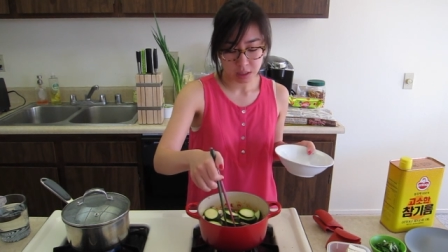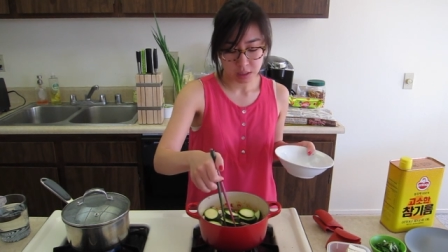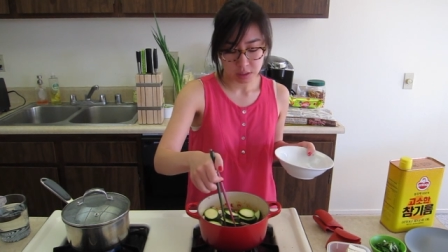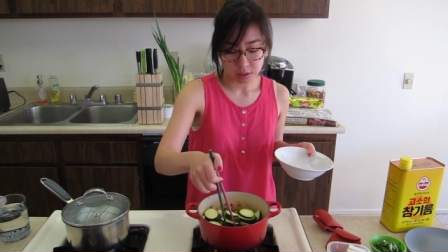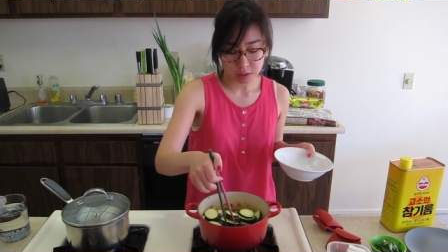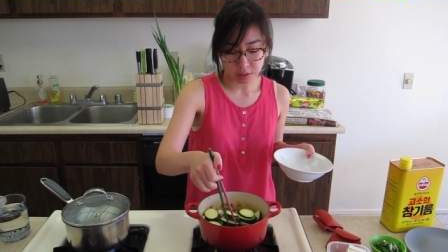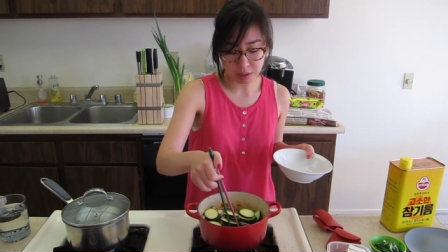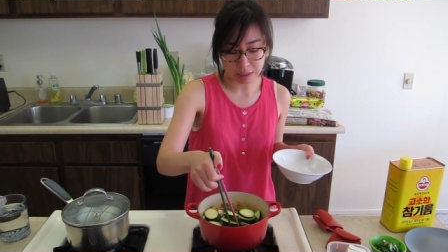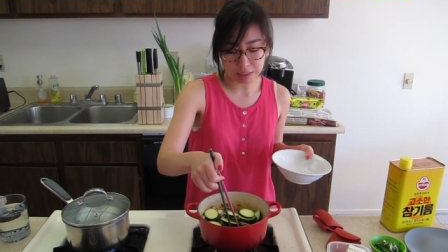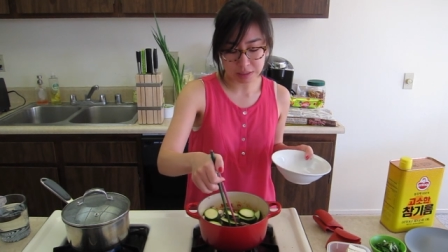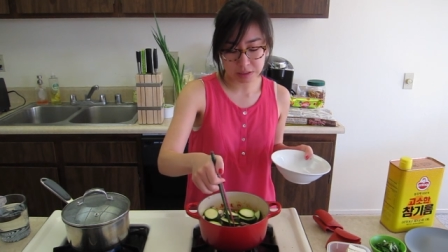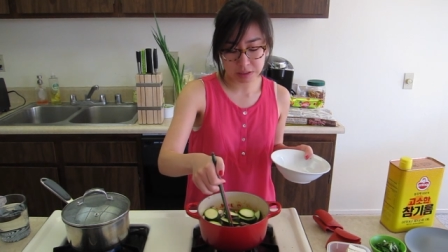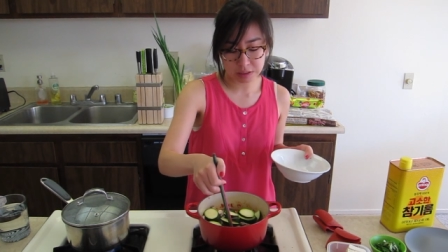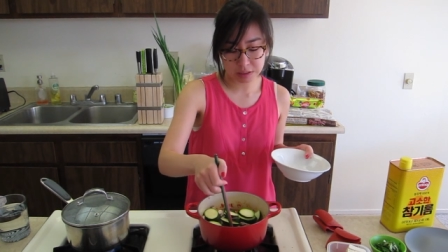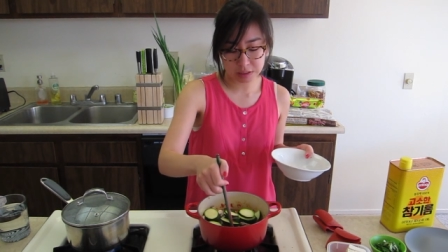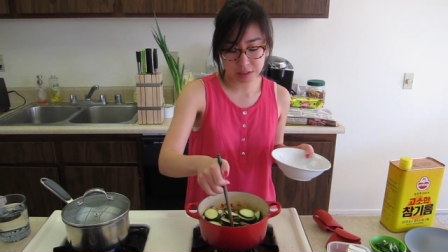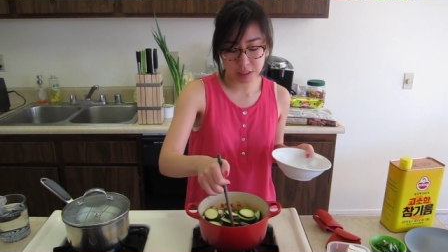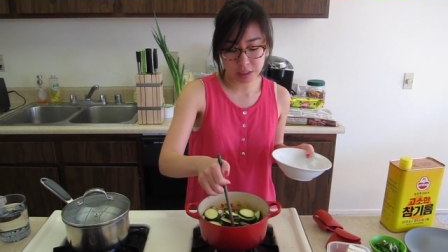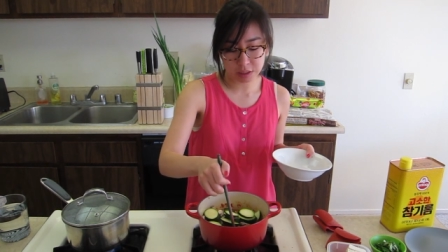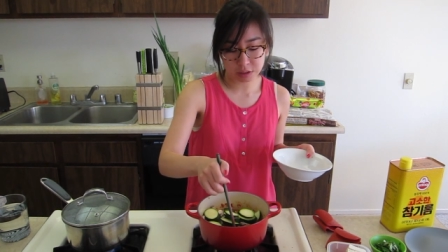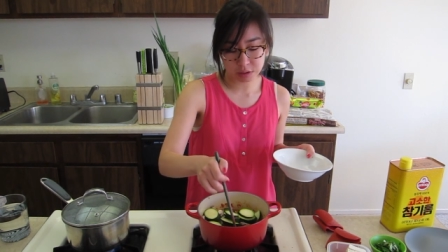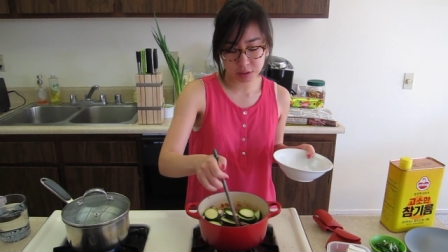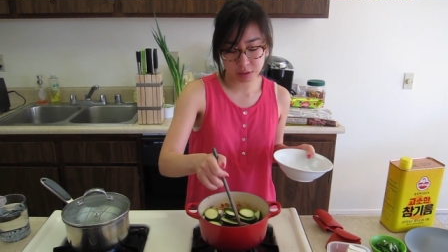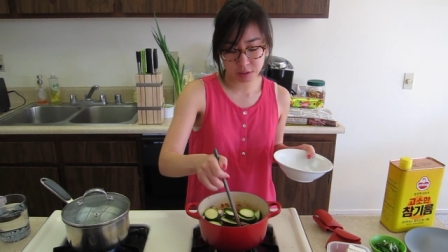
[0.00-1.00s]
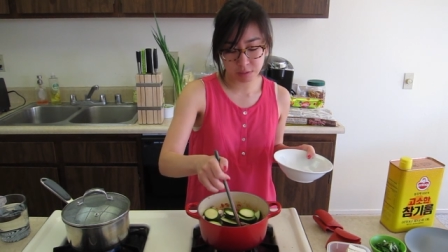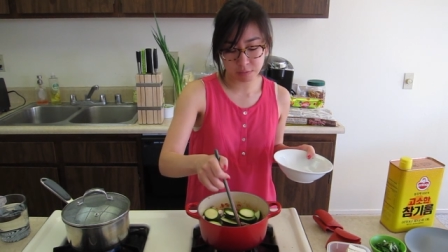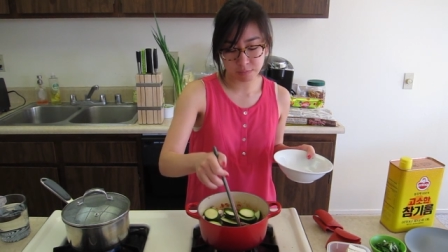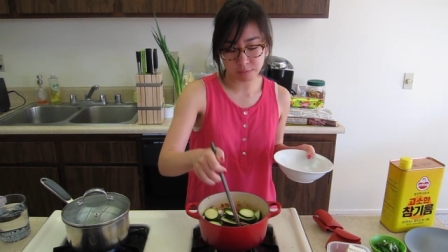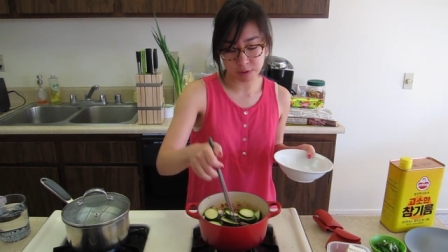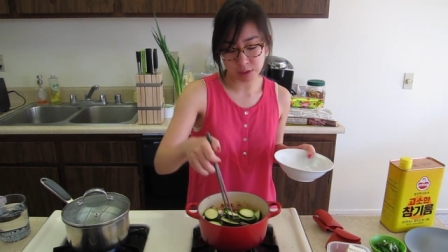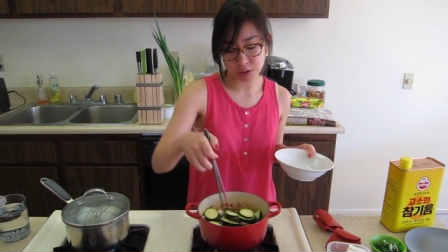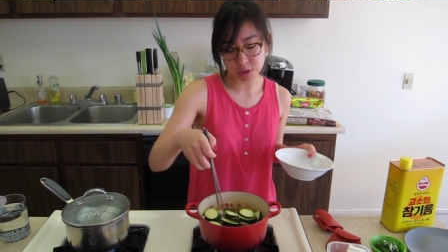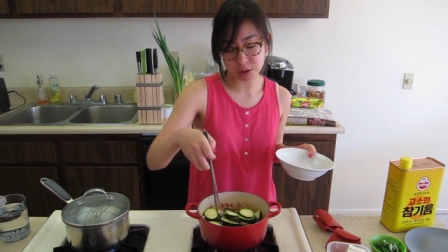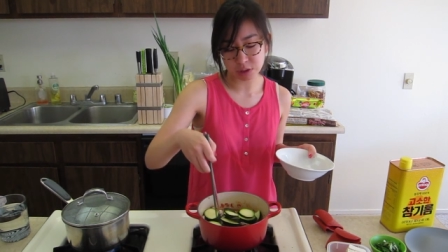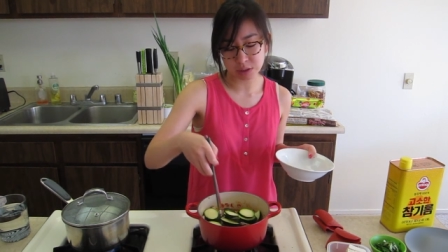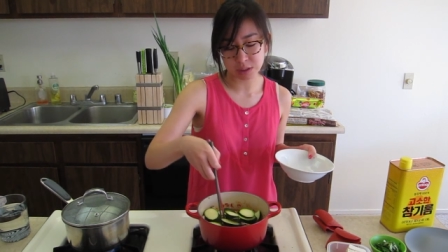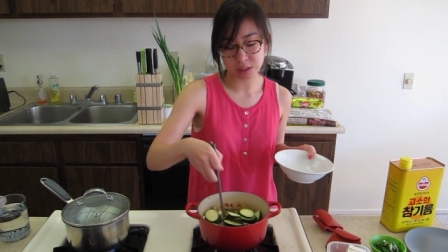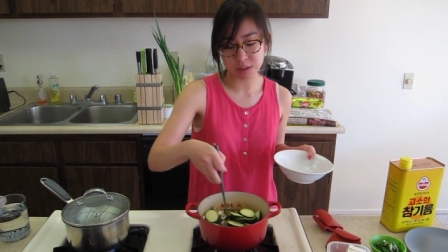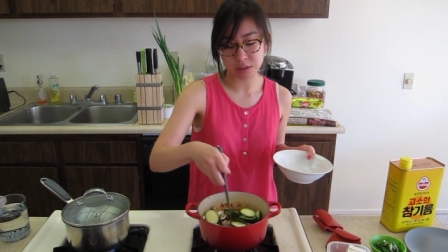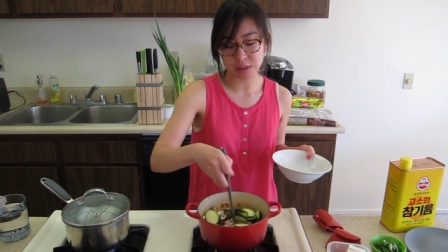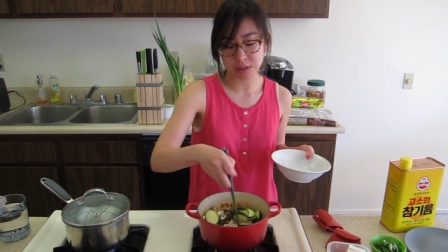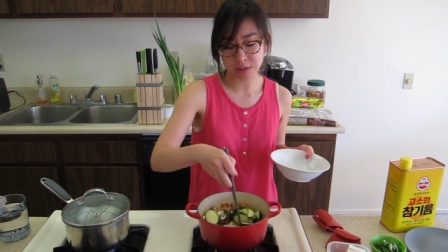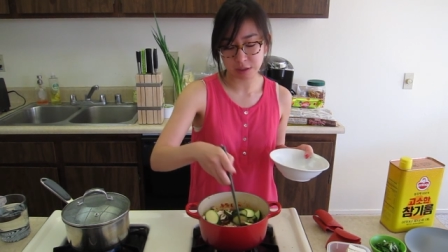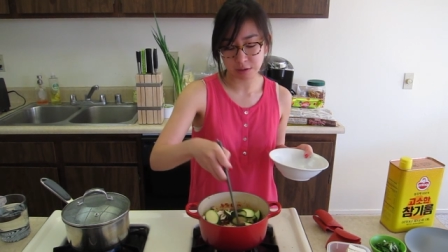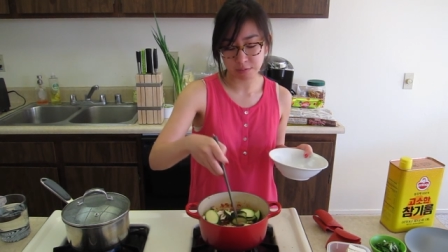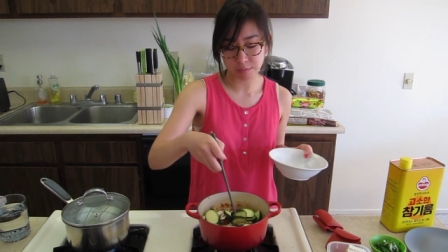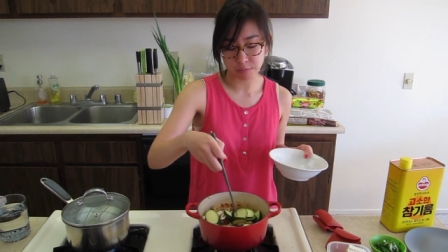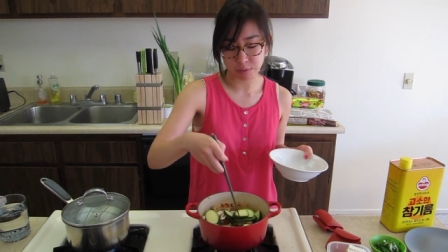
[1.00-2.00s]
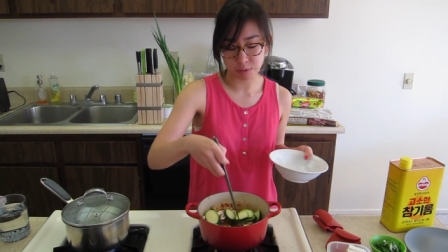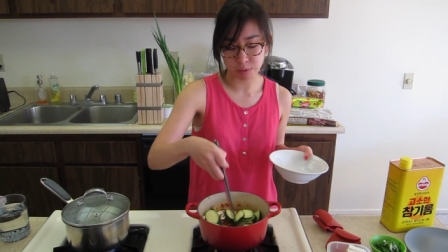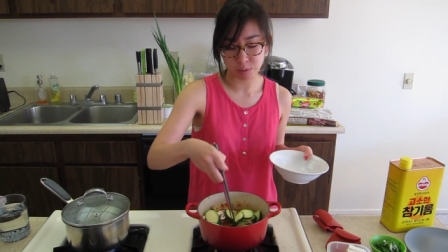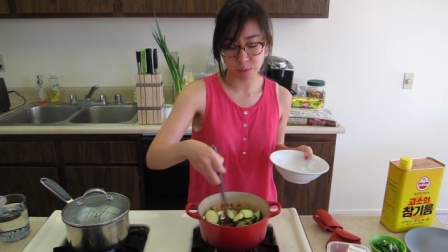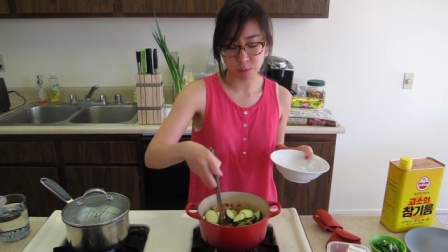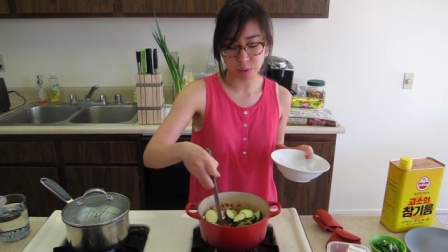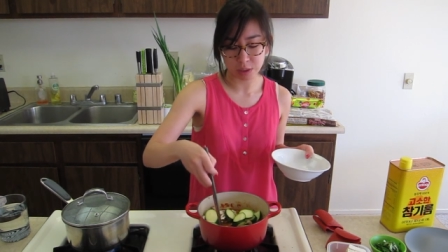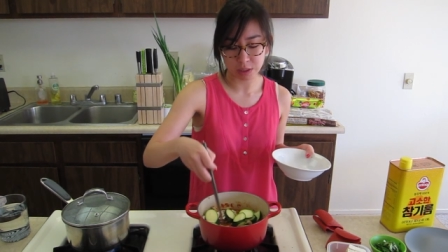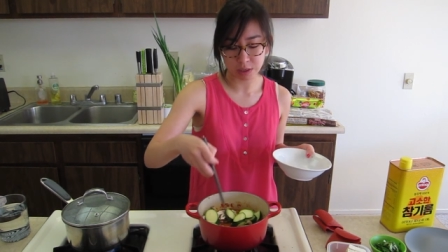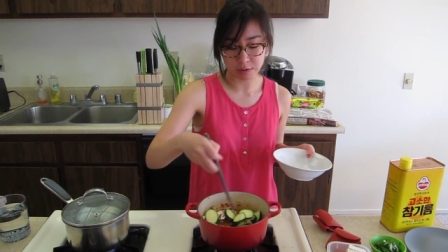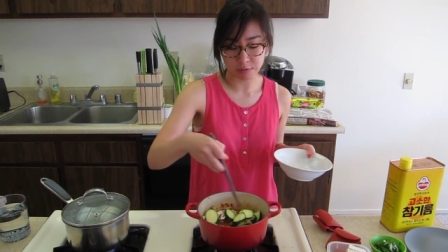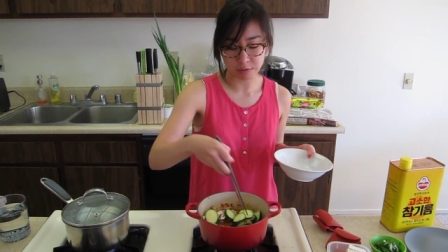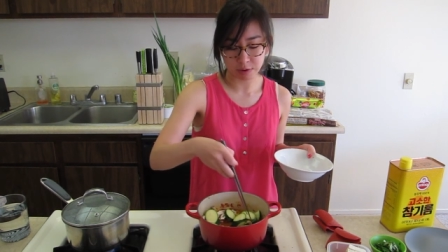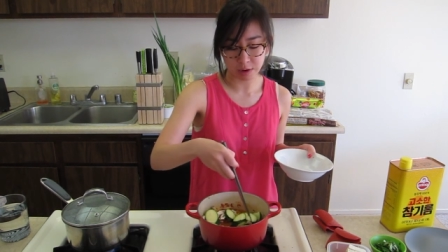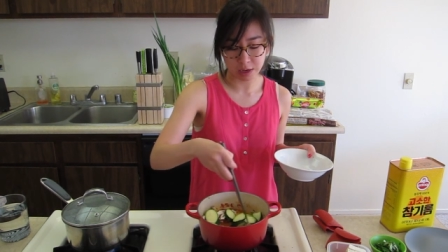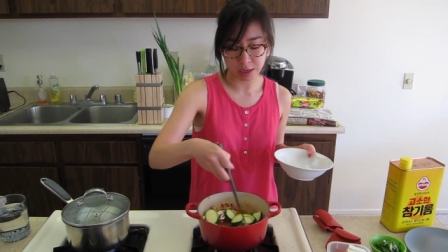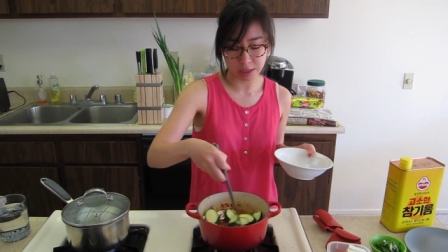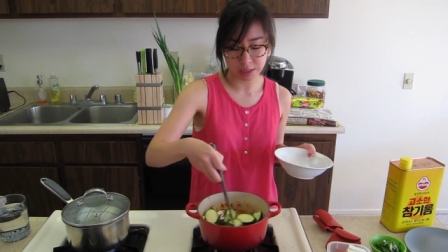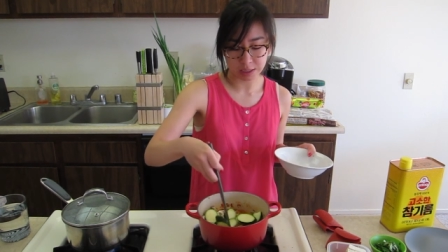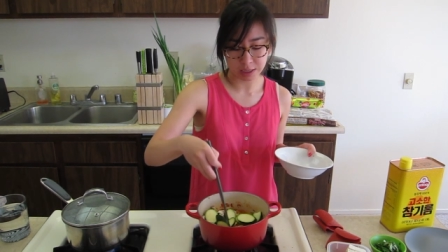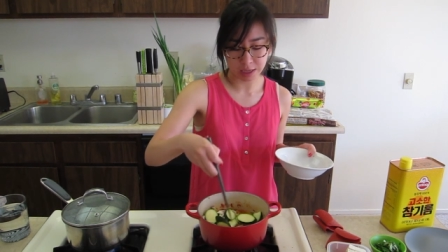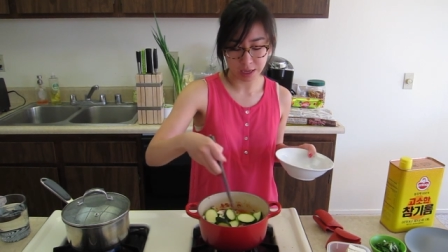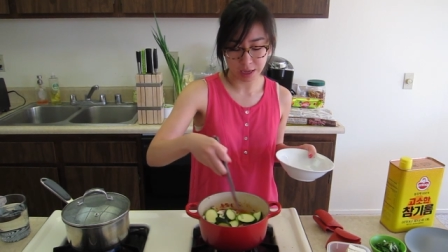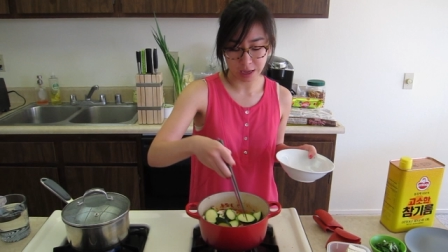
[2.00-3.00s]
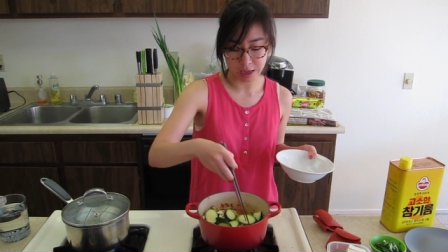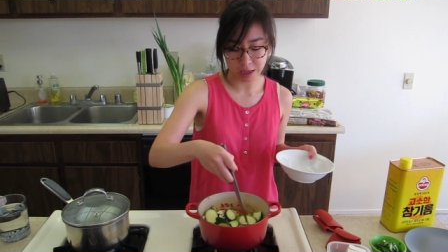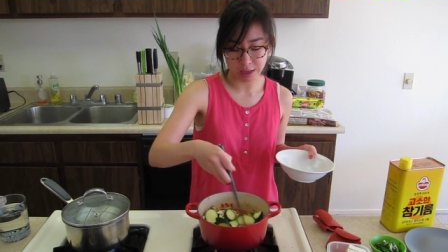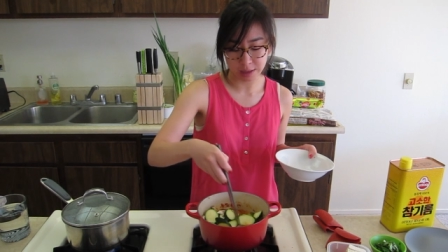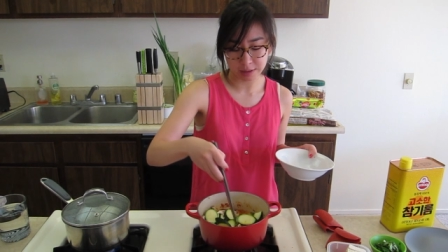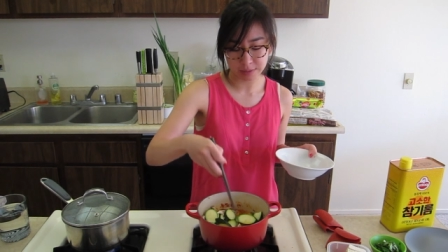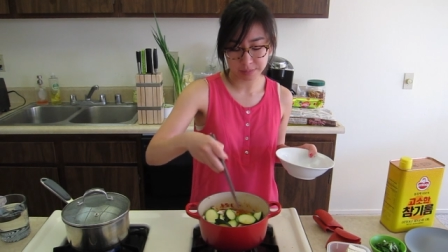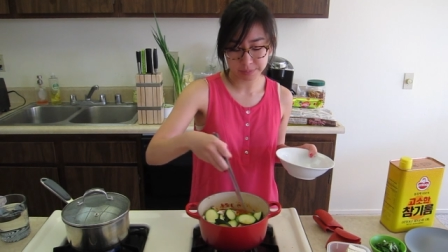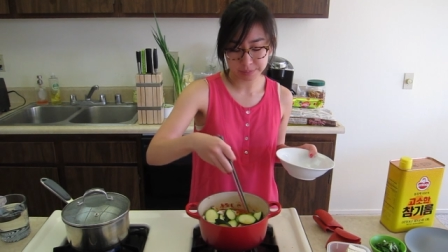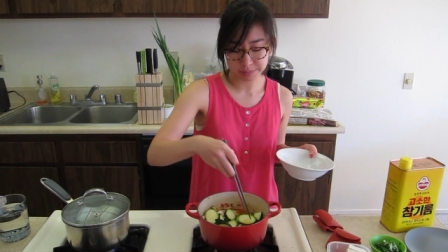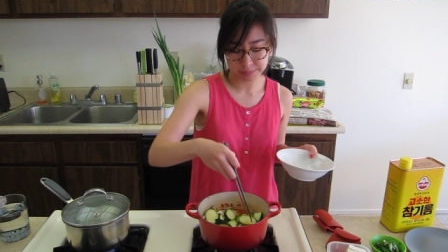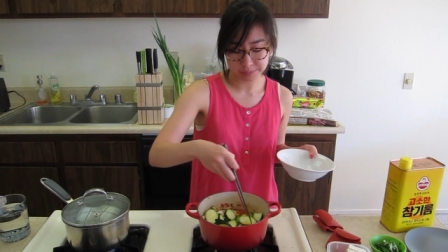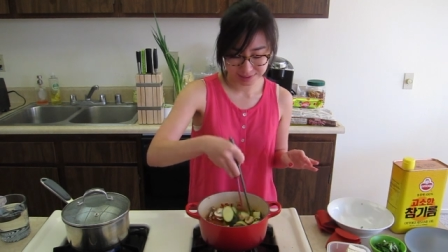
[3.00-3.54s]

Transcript: so I stick to veggies and seafood whenever I can.